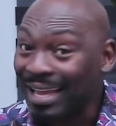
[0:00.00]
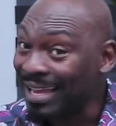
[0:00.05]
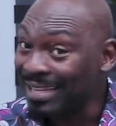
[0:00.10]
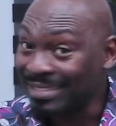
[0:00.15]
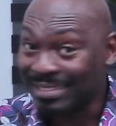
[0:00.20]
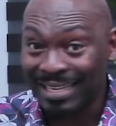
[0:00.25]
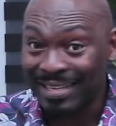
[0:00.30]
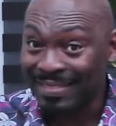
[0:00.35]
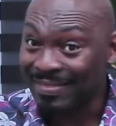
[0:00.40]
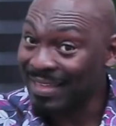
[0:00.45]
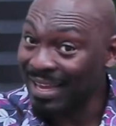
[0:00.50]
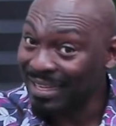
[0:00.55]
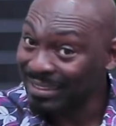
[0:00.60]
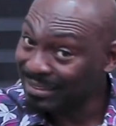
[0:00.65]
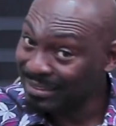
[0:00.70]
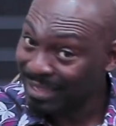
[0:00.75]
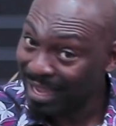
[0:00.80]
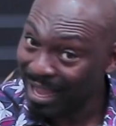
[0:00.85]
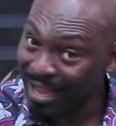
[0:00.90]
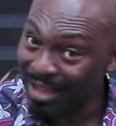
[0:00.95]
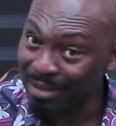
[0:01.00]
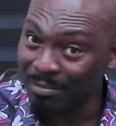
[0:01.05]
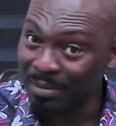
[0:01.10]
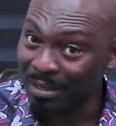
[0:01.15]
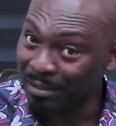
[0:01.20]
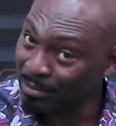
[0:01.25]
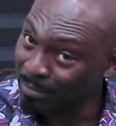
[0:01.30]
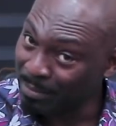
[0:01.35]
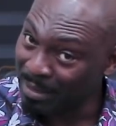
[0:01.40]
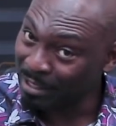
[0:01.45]
As at that time,
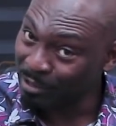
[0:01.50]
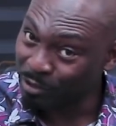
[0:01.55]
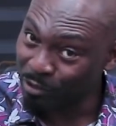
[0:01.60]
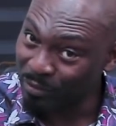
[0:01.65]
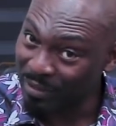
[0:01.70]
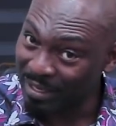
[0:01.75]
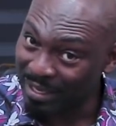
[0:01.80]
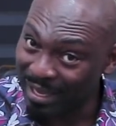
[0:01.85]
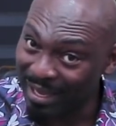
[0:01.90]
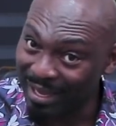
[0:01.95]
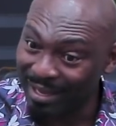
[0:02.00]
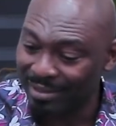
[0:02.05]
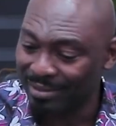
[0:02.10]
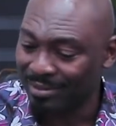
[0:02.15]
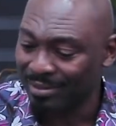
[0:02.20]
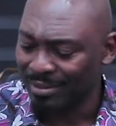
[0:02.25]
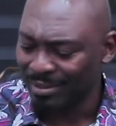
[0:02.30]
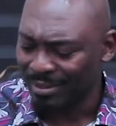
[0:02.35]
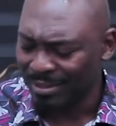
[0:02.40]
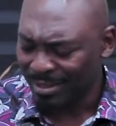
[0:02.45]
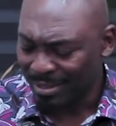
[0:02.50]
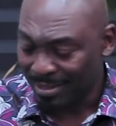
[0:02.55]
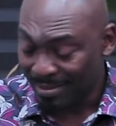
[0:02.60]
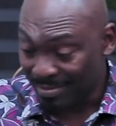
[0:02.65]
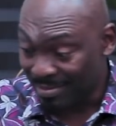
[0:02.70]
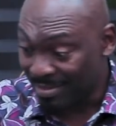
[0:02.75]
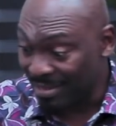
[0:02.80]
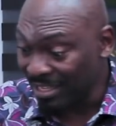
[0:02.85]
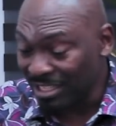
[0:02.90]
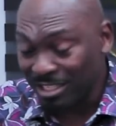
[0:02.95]
I remind you again,
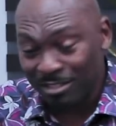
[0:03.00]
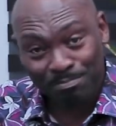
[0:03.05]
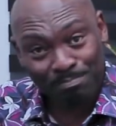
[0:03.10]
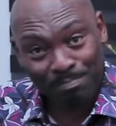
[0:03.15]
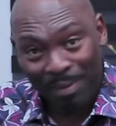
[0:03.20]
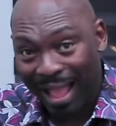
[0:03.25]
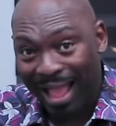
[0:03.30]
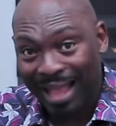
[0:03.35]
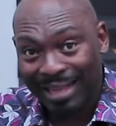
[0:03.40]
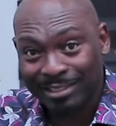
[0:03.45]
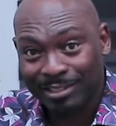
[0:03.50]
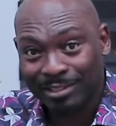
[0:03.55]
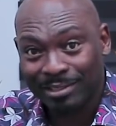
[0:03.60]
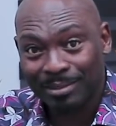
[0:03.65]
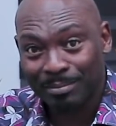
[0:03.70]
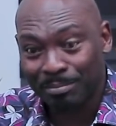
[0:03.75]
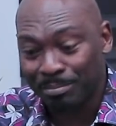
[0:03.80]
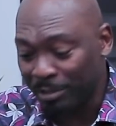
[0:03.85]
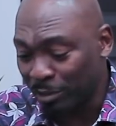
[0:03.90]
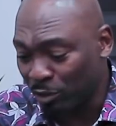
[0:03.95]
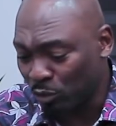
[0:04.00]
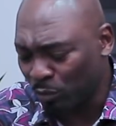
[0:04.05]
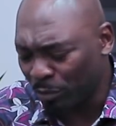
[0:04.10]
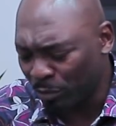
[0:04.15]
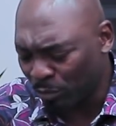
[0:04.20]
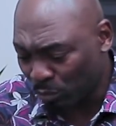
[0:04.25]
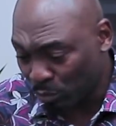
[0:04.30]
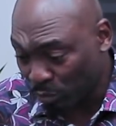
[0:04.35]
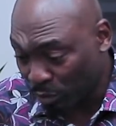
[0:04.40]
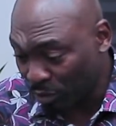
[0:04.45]
this pact
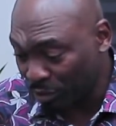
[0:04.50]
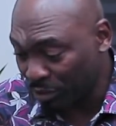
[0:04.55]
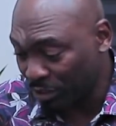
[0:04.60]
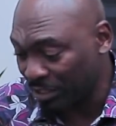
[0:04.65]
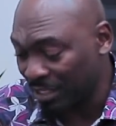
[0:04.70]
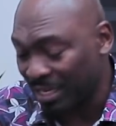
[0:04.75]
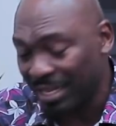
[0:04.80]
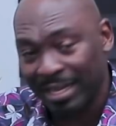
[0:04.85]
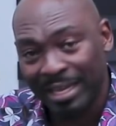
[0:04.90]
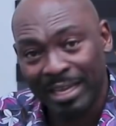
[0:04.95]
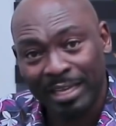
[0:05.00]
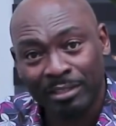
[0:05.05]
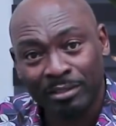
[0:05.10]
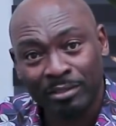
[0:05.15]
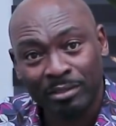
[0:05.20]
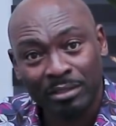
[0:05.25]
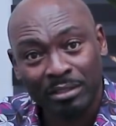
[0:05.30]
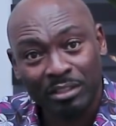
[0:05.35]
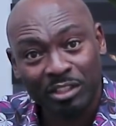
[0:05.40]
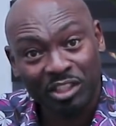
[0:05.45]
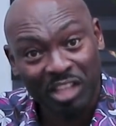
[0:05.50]
between Russia and